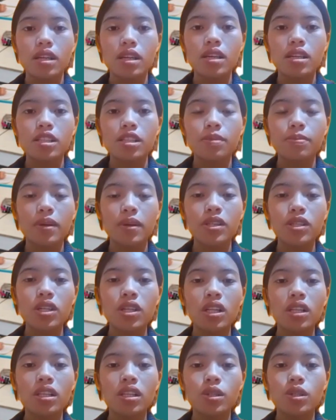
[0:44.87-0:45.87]

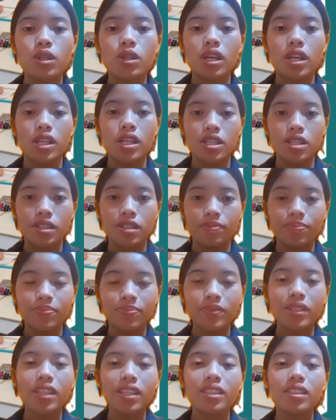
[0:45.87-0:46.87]
Special education.
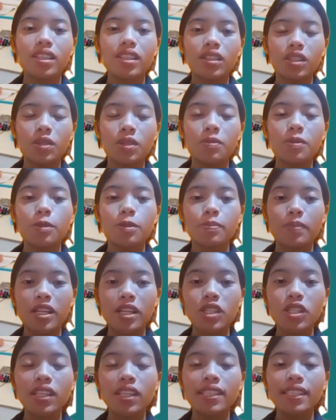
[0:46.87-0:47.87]
The term
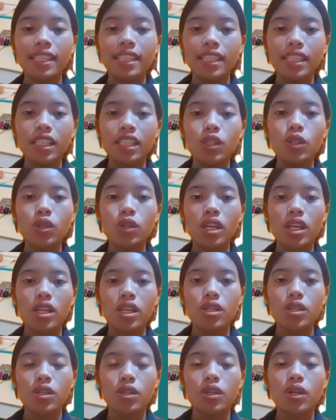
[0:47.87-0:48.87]
special need
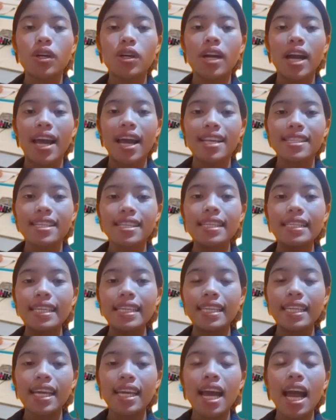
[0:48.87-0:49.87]
education, or
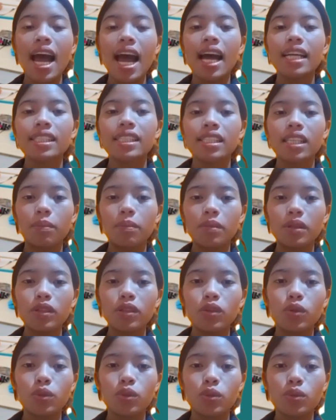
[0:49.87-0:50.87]
SNE, has come
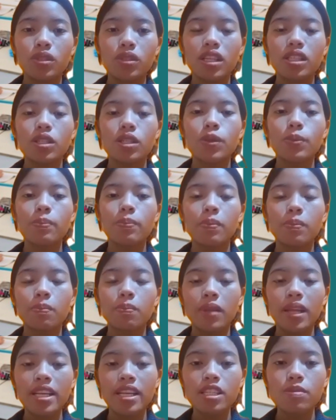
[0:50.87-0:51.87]
into use as
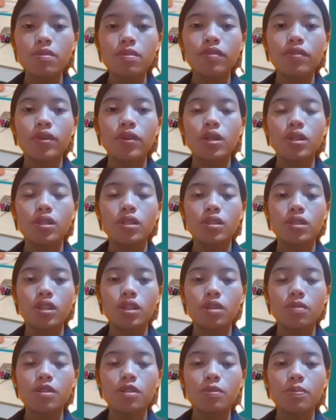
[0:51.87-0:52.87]
replacement for the
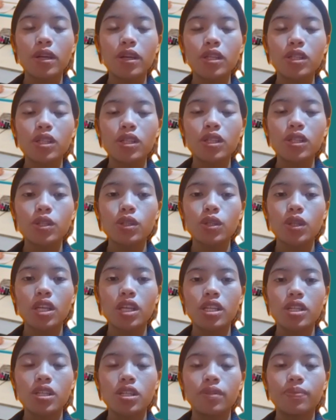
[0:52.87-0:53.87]
term special
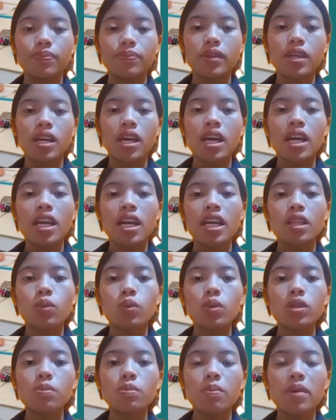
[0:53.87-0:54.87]
education. It
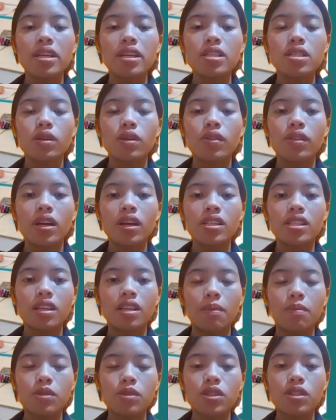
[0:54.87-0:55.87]
was based on the
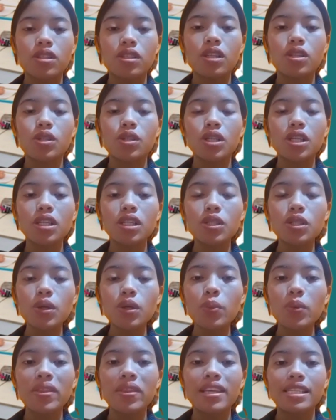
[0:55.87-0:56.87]
assumption that
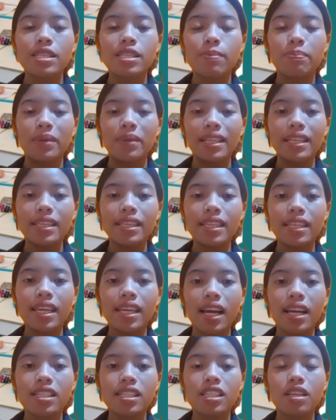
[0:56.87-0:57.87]
children with disability
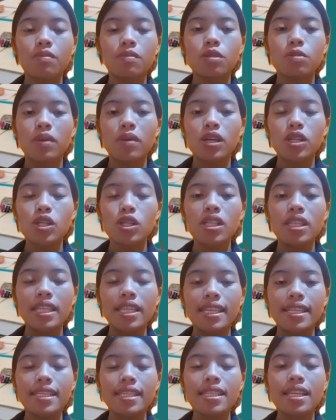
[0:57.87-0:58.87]
had some special
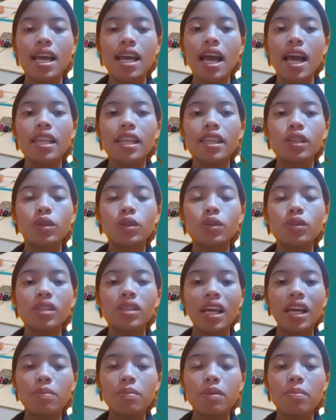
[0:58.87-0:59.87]
needs that could
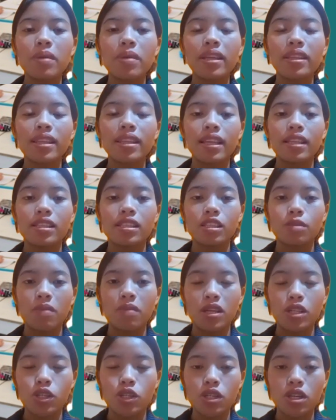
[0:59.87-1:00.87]
not be met in
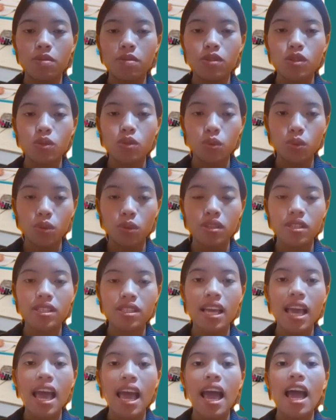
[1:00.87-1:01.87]
mainstream schools,
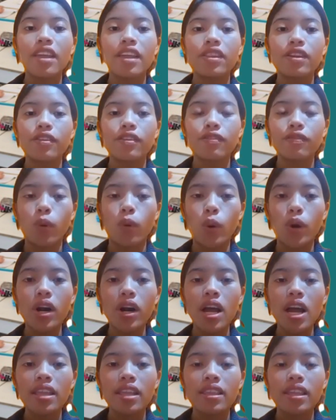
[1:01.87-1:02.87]
and therefore
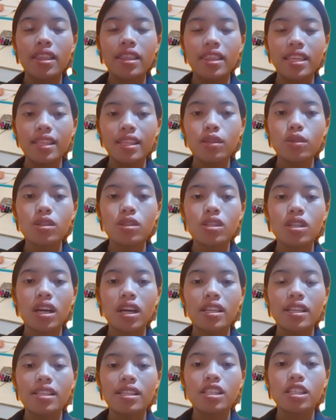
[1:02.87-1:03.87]
they need to study in